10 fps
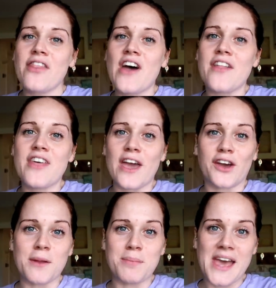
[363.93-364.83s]
that they're
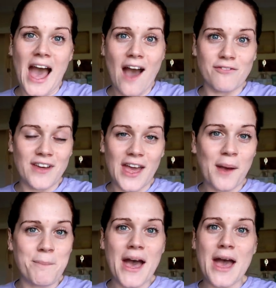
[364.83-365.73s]
going to be
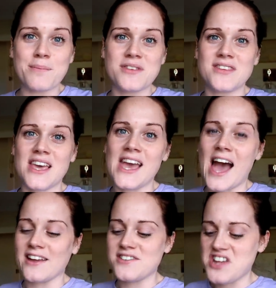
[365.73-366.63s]
having Pepsi
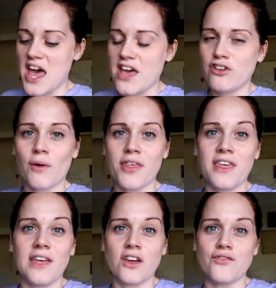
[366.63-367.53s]
and Ted, who I
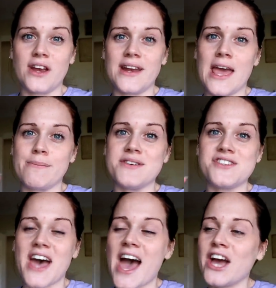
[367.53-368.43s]
think they're renaming
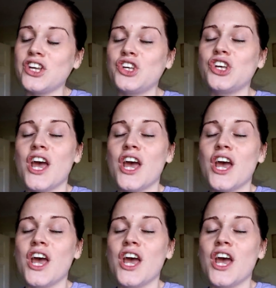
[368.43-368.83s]
Dash.